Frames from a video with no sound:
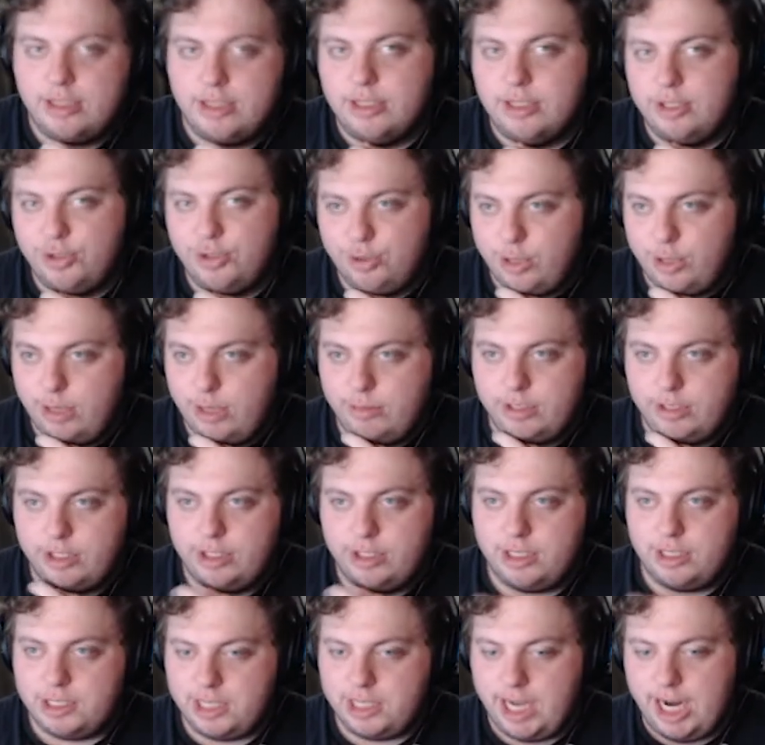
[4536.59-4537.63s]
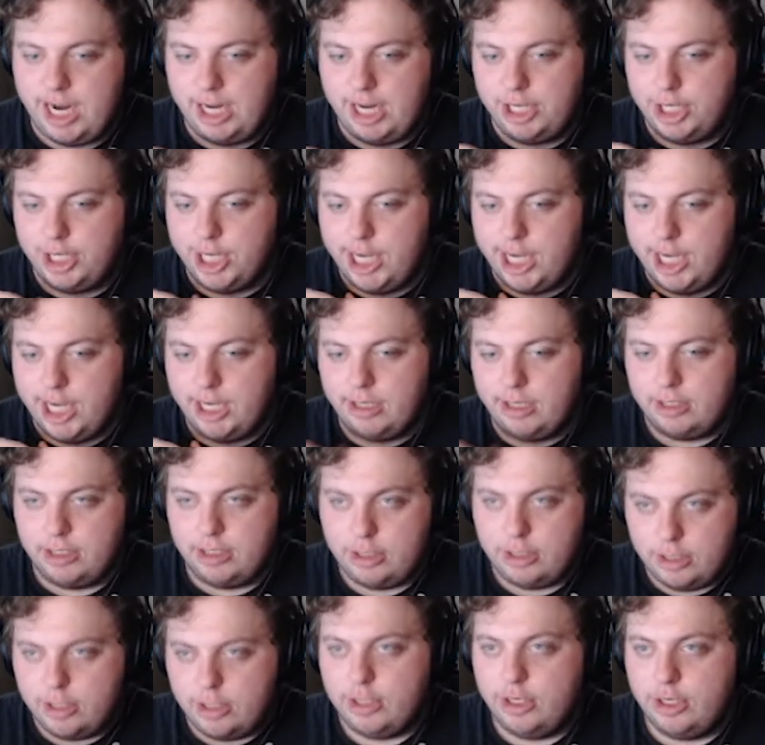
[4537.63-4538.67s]
Stream just decided to
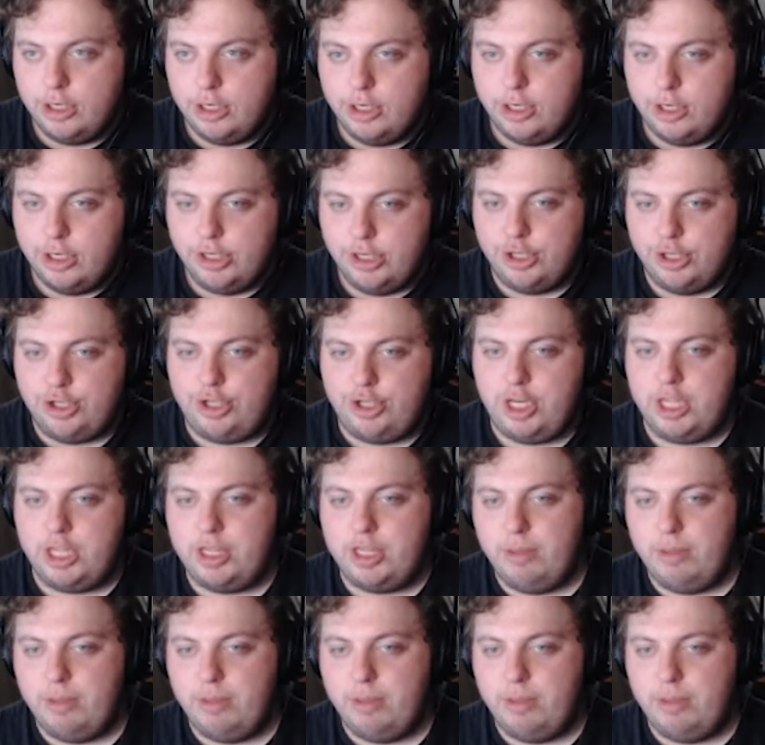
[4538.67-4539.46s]
shit